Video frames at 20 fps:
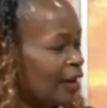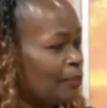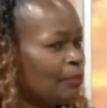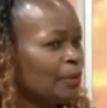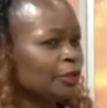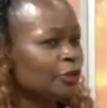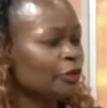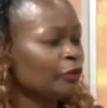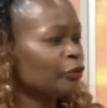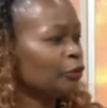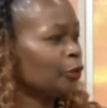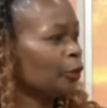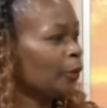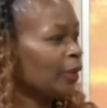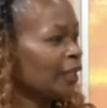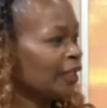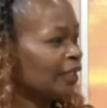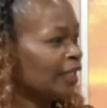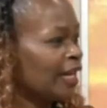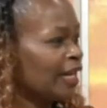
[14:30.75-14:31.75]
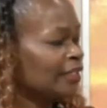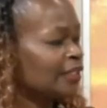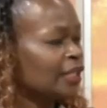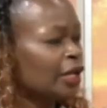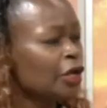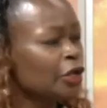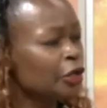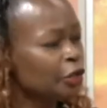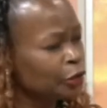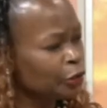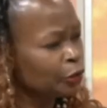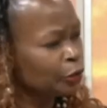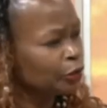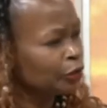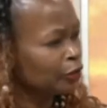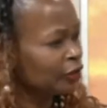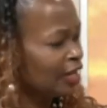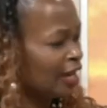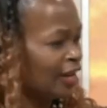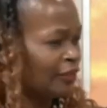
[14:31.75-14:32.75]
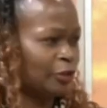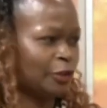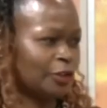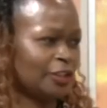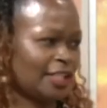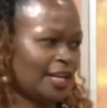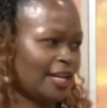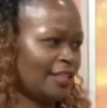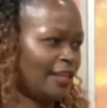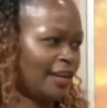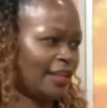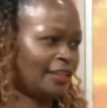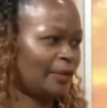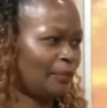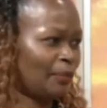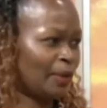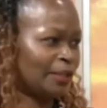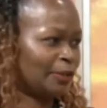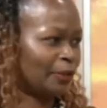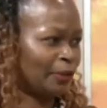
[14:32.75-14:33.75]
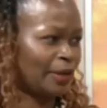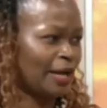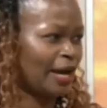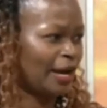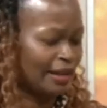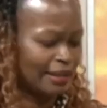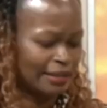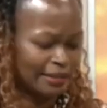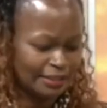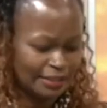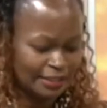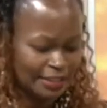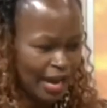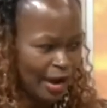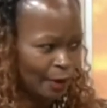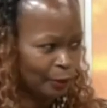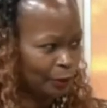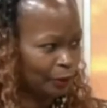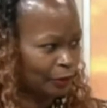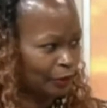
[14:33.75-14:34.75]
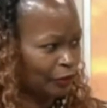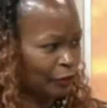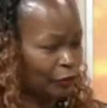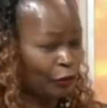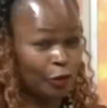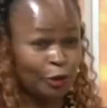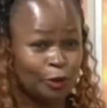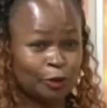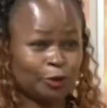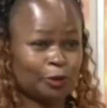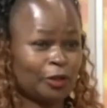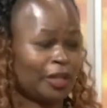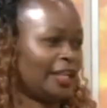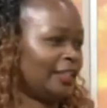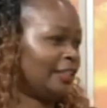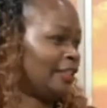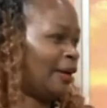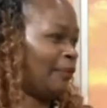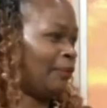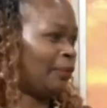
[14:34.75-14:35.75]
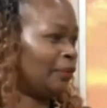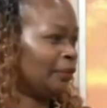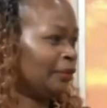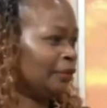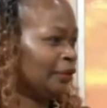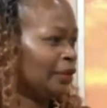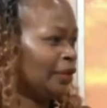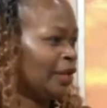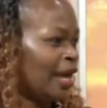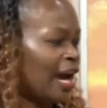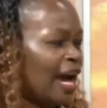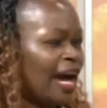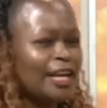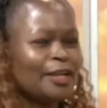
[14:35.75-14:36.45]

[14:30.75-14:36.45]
a bit of knowing that you don't have to tear the other person down for you to get up. Mm-hmm.